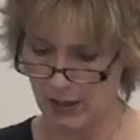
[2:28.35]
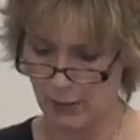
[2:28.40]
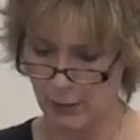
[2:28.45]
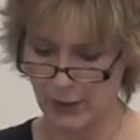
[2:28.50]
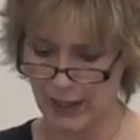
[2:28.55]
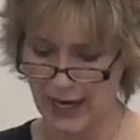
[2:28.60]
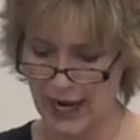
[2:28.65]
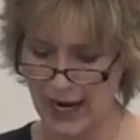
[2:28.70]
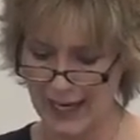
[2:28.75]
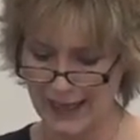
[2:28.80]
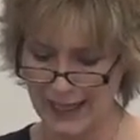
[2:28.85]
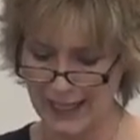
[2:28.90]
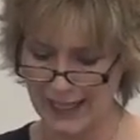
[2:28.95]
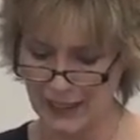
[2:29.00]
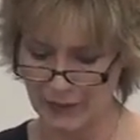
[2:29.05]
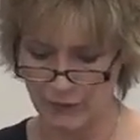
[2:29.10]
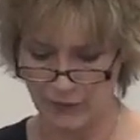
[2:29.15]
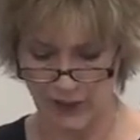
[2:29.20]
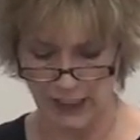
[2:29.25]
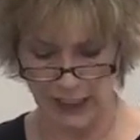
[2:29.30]
When I
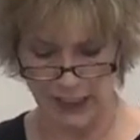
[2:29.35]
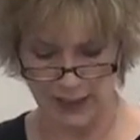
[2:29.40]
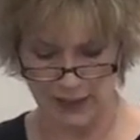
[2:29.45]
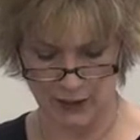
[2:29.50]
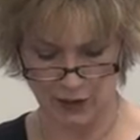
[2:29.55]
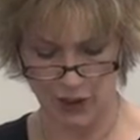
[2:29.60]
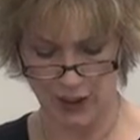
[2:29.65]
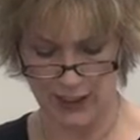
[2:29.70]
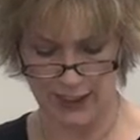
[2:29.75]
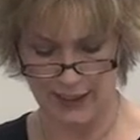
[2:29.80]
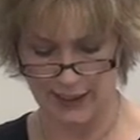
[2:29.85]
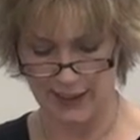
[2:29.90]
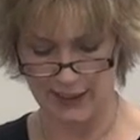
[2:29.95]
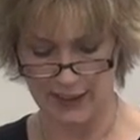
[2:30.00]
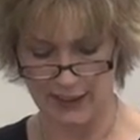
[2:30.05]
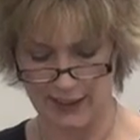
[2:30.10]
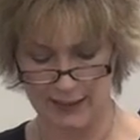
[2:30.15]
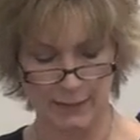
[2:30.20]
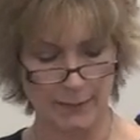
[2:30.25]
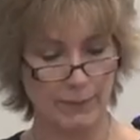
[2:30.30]
think of G
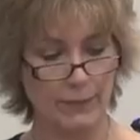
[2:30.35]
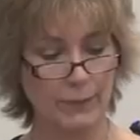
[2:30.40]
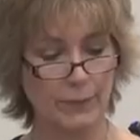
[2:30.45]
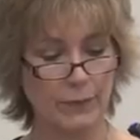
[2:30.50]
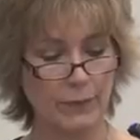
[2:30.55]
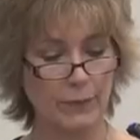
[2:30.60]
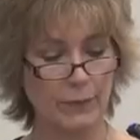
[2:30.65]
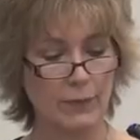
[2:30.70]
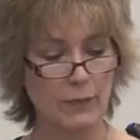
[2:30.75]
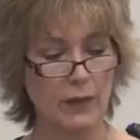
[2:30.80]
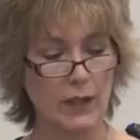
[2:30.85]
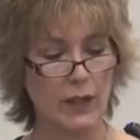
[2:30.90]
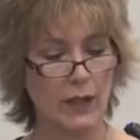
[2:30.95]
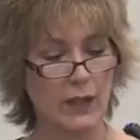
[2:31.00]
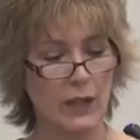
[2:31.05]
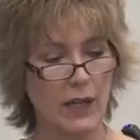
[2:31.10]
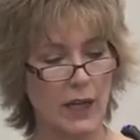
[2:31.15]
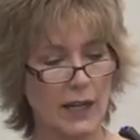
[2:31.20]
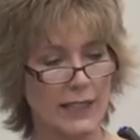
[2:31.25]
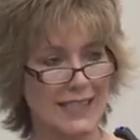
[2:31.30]
Jesus,
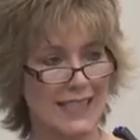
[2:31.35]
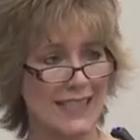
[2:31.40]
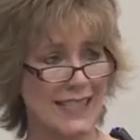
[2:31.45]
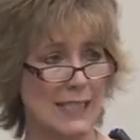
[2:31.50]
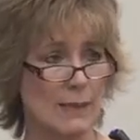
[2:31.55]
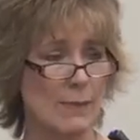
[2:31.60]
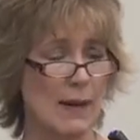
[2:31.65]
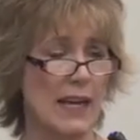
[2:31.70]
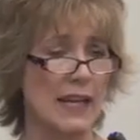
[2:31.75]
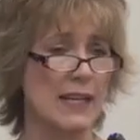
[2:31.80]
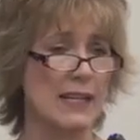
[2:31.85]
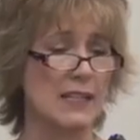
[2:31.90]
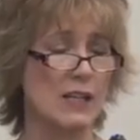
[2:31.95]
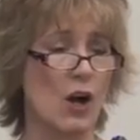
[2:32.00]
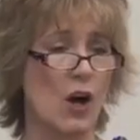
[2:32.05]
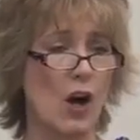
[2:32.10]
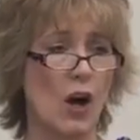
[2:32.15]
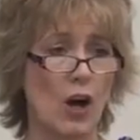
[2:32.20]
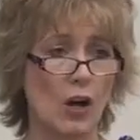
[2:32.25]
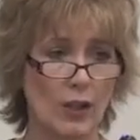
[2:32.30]
and since he's made his
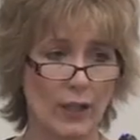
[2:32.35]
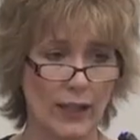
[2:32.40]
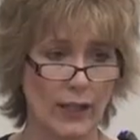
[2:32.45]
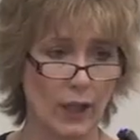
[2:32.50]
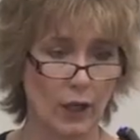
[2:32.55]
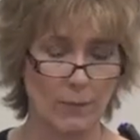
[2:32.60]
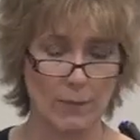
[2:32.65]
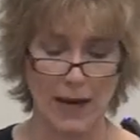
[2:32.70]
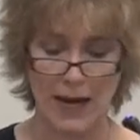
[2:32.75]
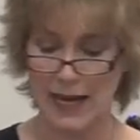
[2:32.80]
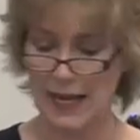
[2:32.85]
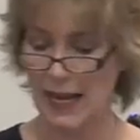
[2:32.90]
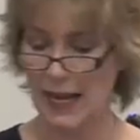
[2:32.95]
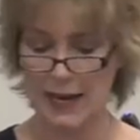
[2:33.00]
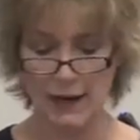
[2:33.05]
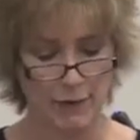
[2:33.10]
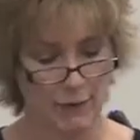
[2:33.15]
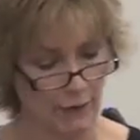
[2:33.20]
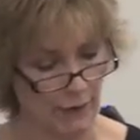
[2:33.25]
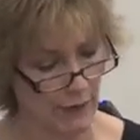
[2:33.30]
call clear on my
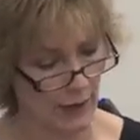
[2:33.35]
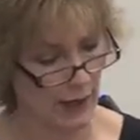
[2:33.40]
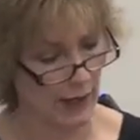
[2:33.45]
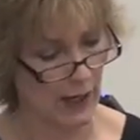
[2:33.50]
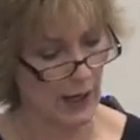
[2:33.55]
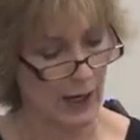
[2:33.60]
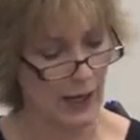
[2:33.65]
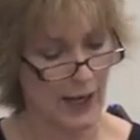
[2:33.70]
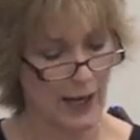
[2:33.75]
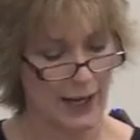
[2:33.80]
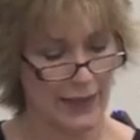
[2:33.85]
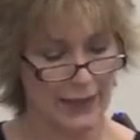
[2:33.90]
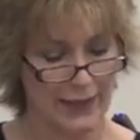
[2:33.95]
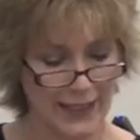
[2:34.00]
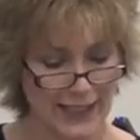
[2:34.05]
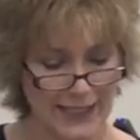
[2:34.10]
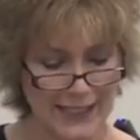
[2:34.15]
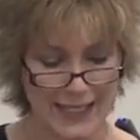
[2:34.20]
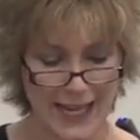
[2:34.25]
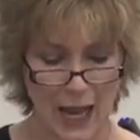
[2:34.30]
life,
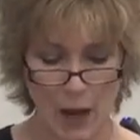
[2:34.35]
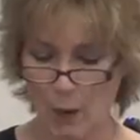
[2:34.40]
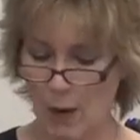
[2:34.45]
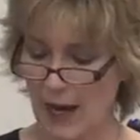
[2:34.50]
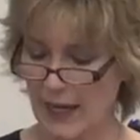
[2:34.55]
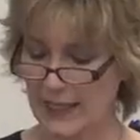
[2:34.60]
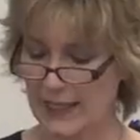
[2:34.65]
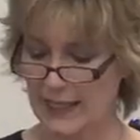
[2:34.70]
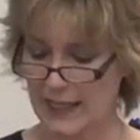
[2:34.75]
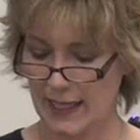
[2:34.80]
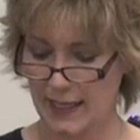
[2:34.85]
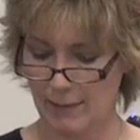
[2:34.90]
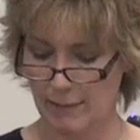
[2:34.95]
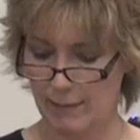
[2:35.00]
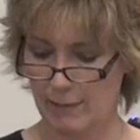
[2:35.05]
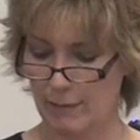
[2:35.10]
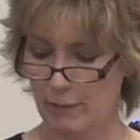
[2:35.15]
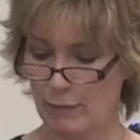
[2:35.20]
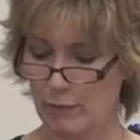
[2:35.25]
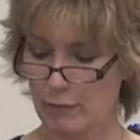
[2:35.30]
this is how I see him.
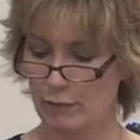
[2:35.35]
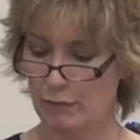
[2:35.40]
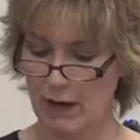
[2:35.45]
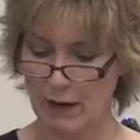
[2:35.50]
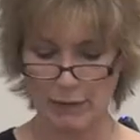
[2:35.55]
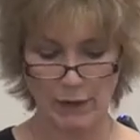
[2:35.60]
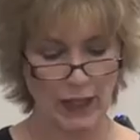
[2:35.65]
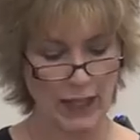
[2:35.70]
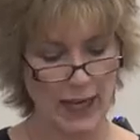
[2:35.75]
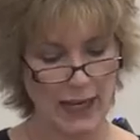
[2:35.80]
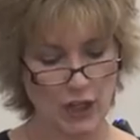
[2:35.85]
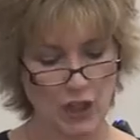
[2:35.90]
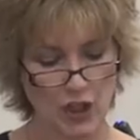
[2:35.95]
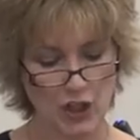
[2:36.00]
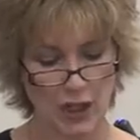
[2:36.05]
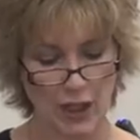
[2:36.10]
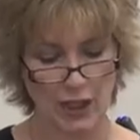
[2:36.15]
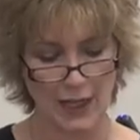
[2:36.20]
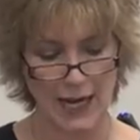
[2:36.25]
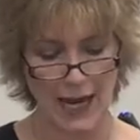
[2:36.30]

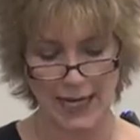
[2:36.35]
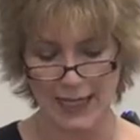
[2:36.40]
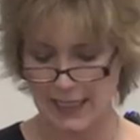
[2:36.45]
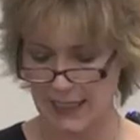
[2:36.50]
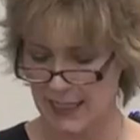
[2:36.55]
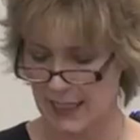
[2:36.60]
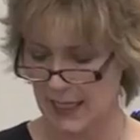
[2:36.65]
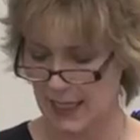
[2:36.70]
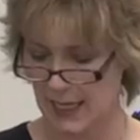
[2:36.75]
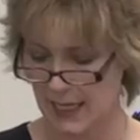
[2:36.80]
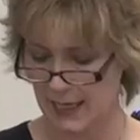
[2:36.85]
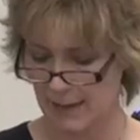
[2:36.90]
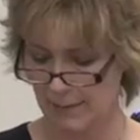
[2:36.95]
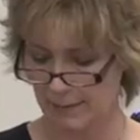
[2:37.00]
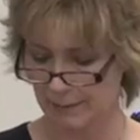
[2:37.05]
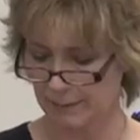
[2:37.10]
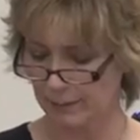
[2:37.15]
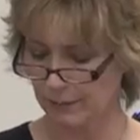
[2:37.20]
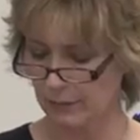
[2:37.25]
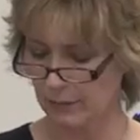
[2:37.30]
Revelation 19,
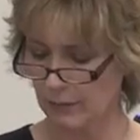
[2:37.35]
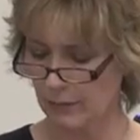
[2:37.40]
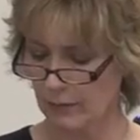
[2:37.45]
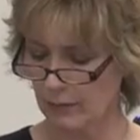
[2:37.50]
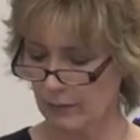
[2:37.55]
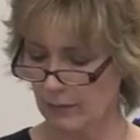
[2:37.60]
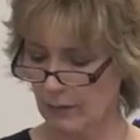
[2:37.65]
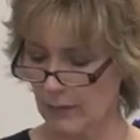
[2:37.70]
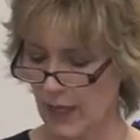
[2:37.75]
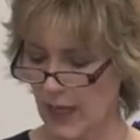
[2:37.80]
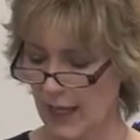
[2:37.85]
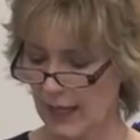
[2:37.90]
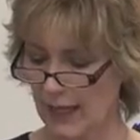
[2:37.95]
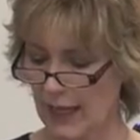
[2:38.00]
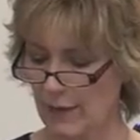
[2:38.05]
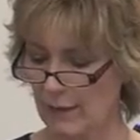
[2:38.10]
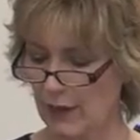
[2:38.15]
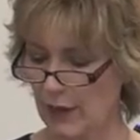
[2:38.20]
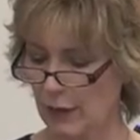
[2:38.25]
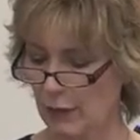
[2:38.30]

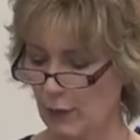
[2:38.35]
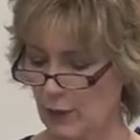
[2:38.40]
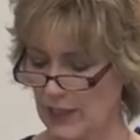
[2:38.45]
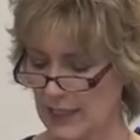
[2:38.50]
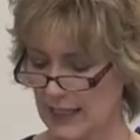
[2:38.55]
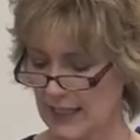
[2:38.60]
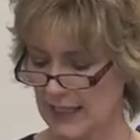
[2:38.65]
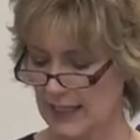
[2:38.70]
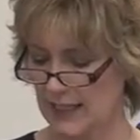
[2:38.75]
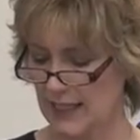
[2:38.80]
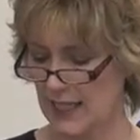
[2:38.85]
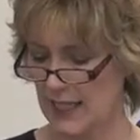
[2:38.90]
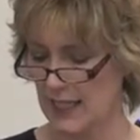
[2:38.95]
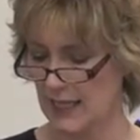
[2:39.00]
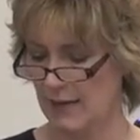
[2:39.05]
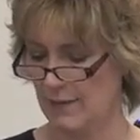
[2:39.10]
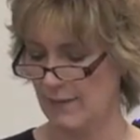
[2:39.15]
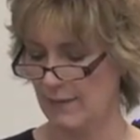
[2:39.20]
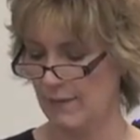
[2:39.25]
11 through 16.